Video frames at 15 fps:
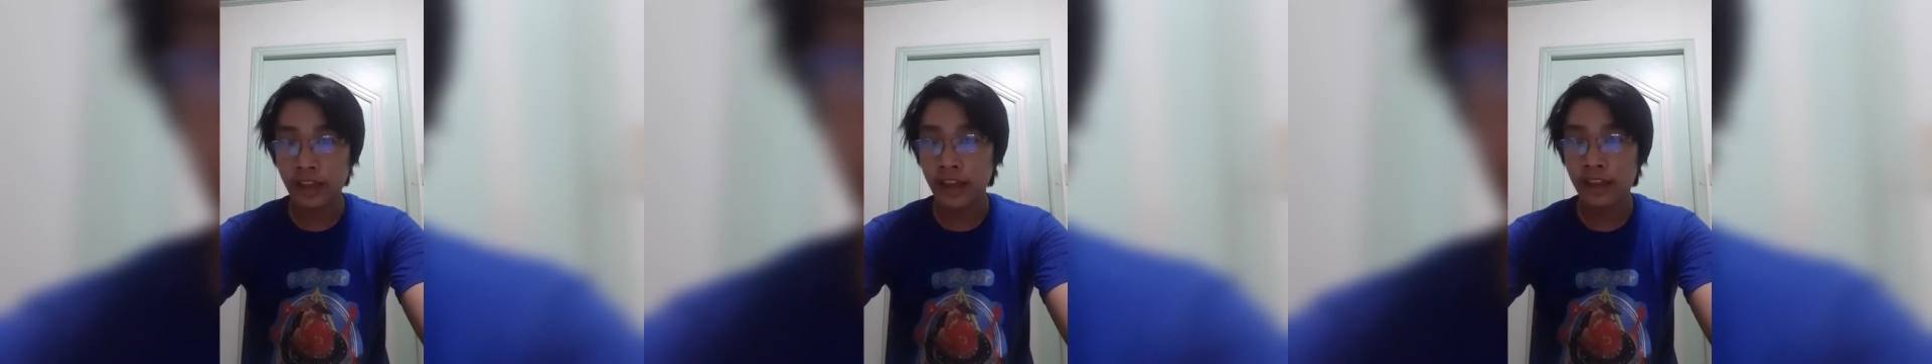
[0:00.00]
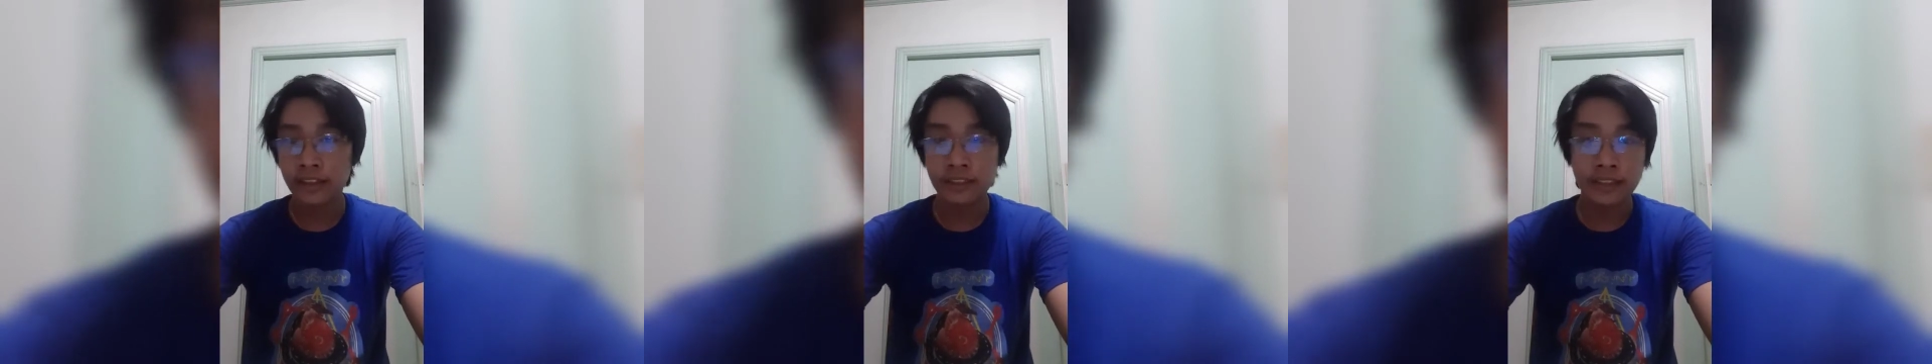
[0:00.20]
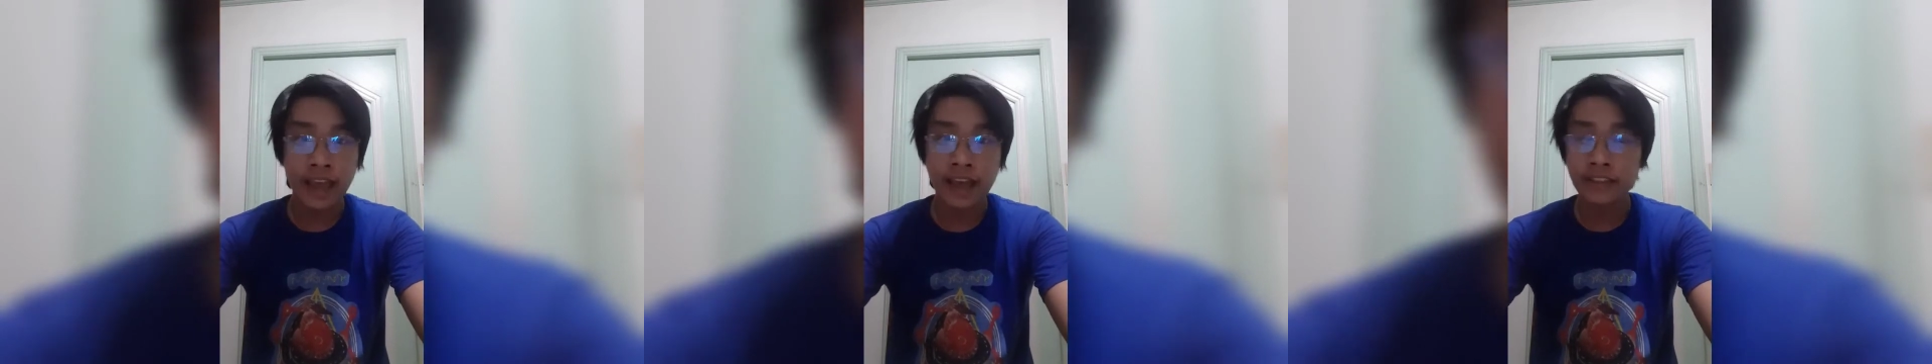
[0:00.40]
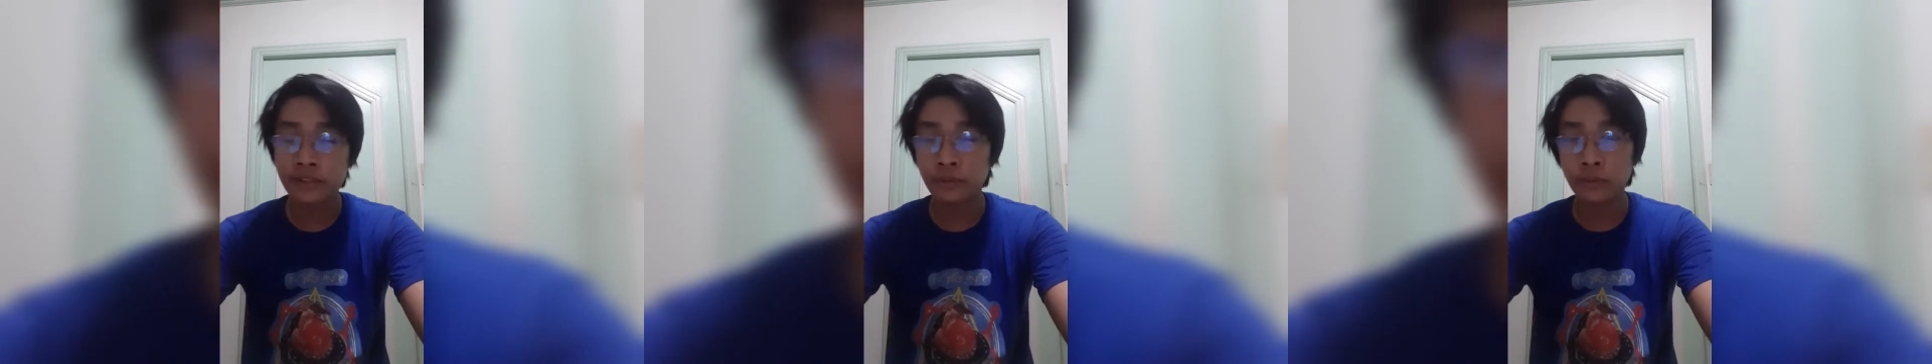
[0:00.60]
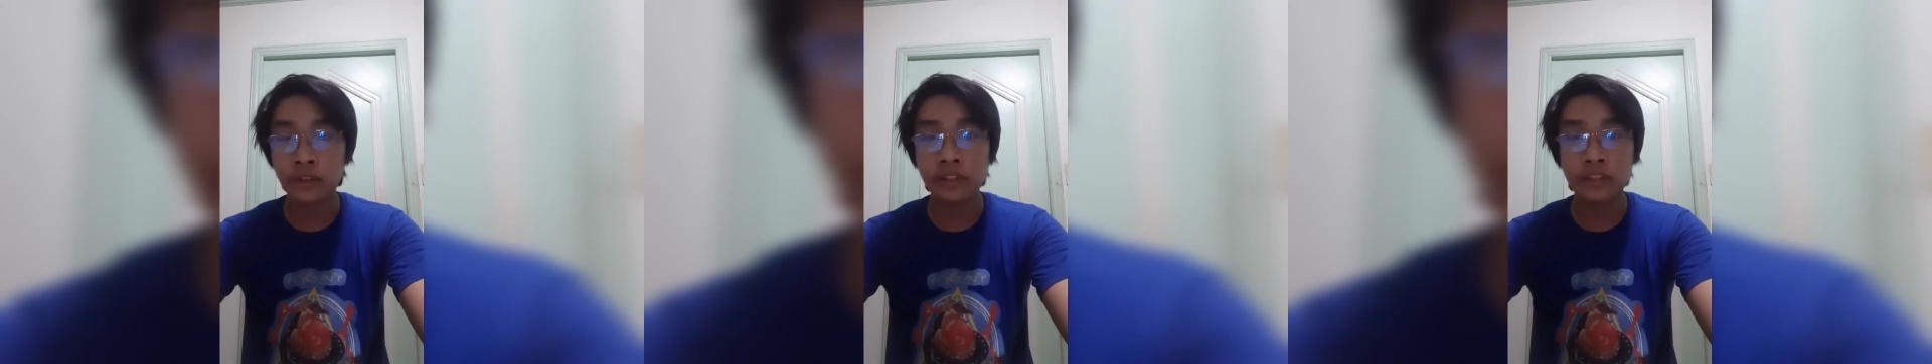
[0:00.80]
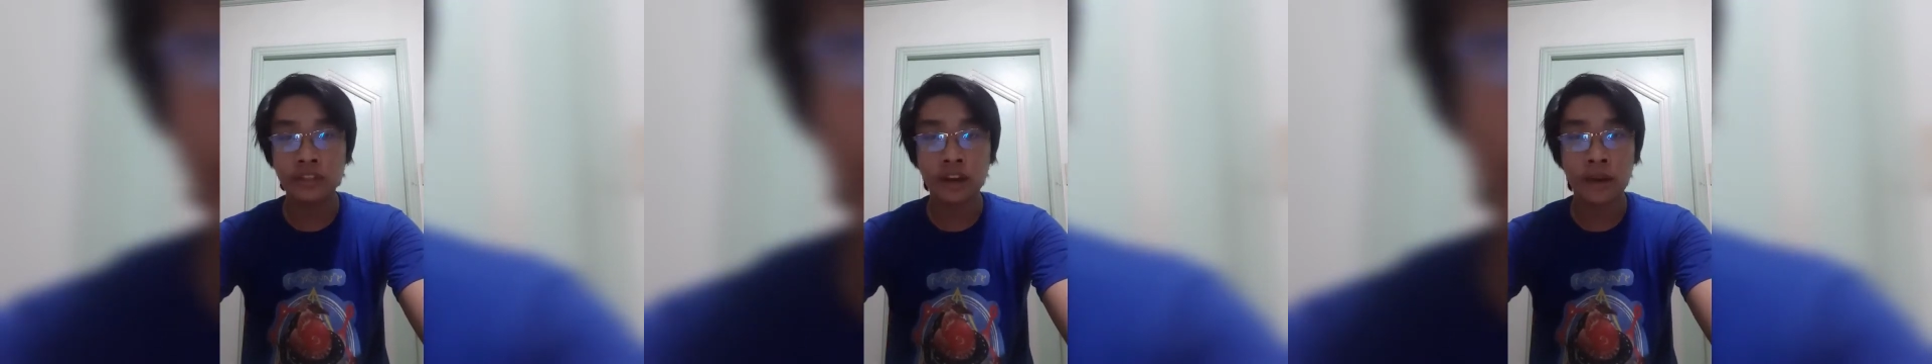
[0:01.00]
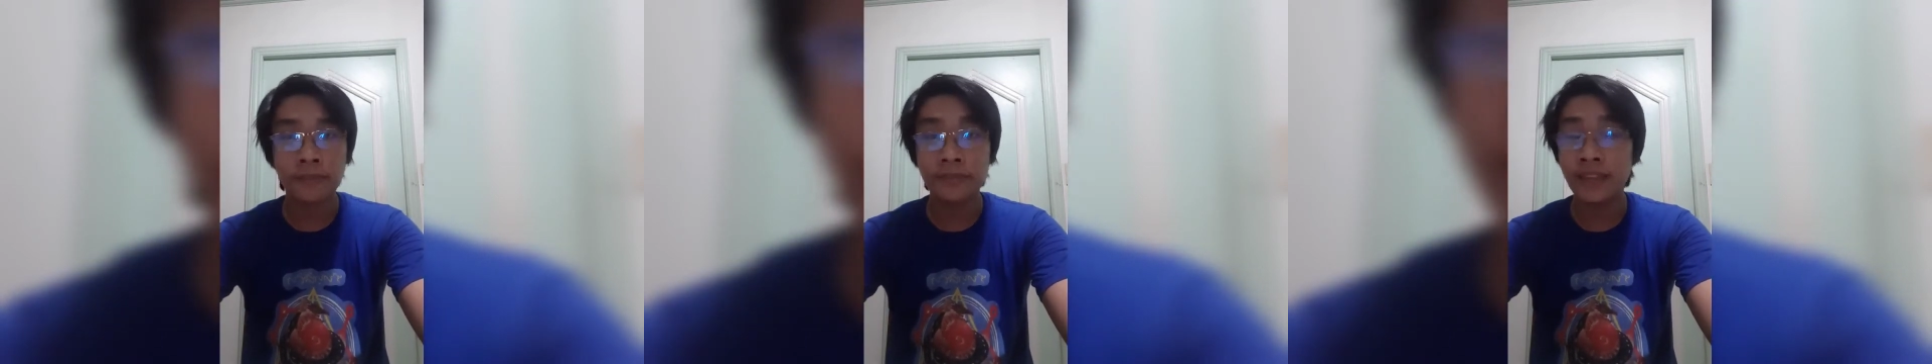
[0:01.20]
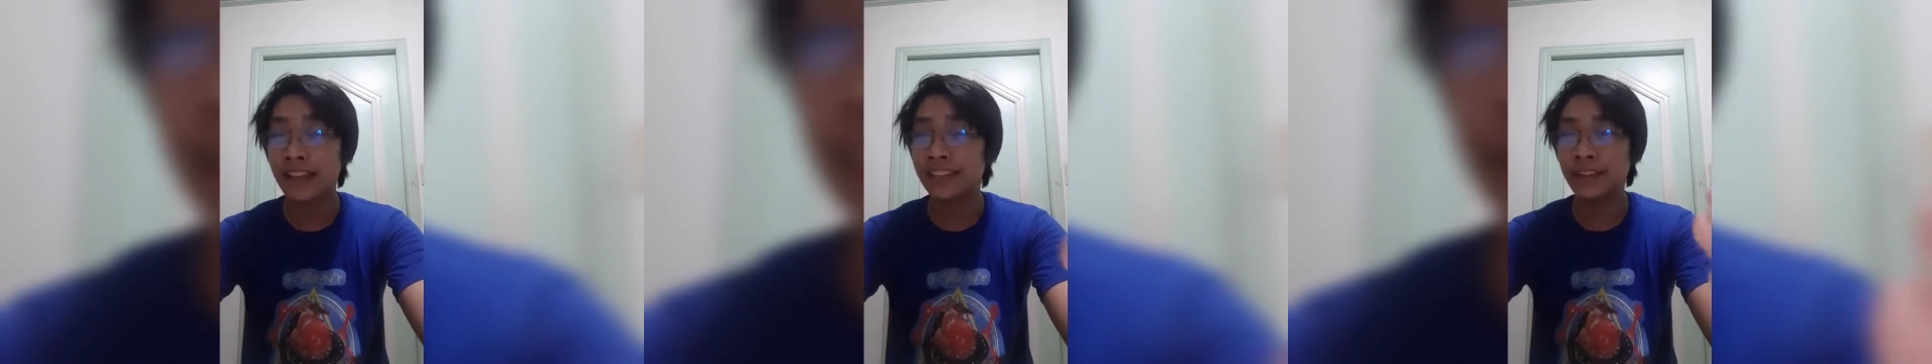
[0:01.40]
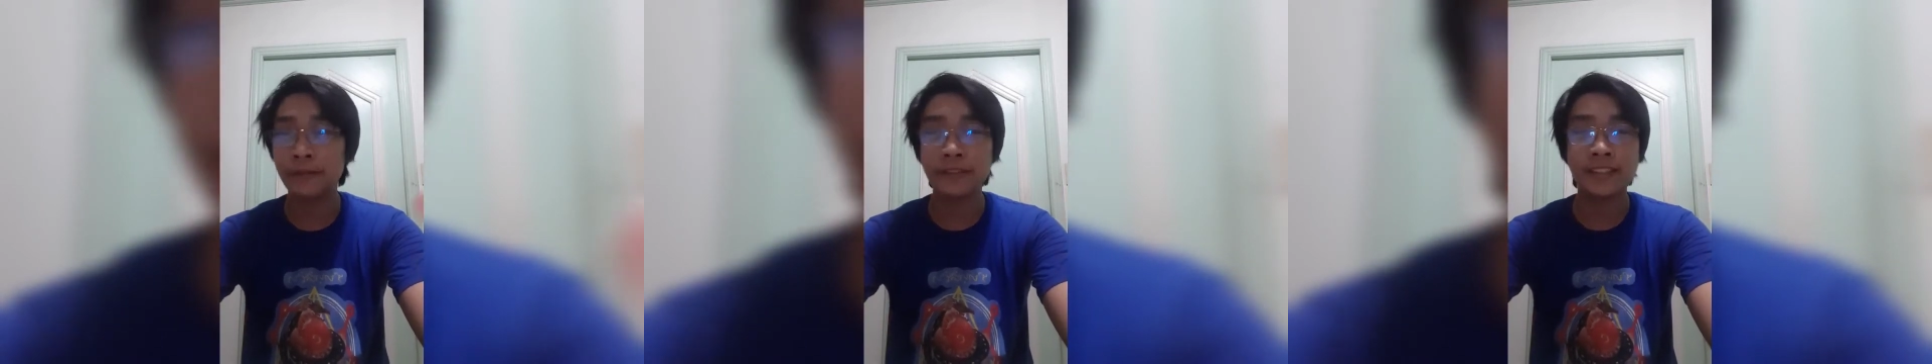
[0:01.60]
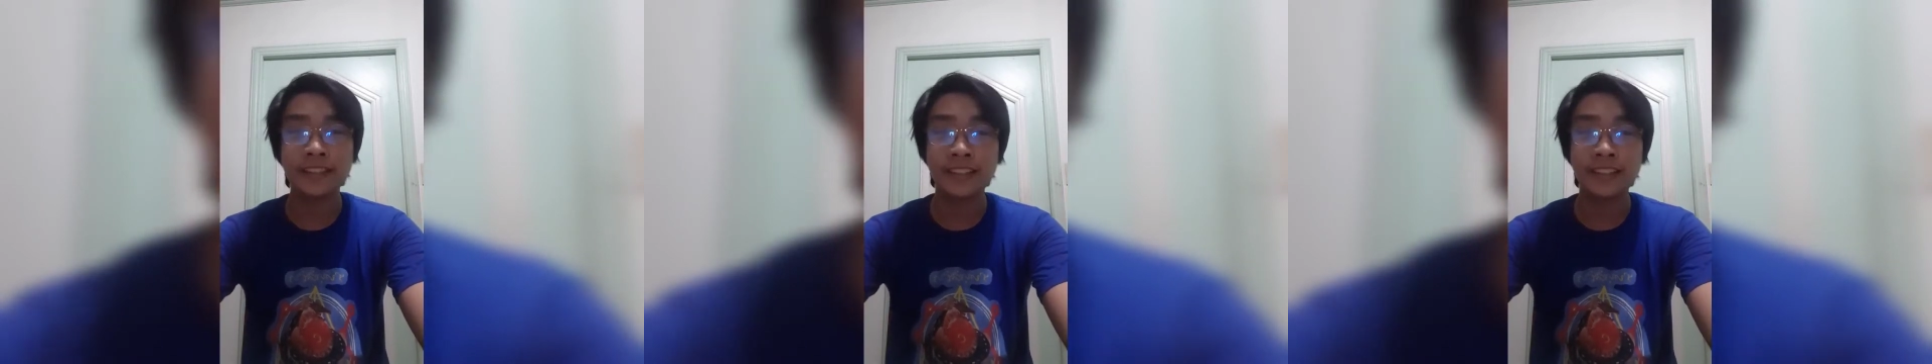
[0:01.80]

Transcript: and dance workshop that it was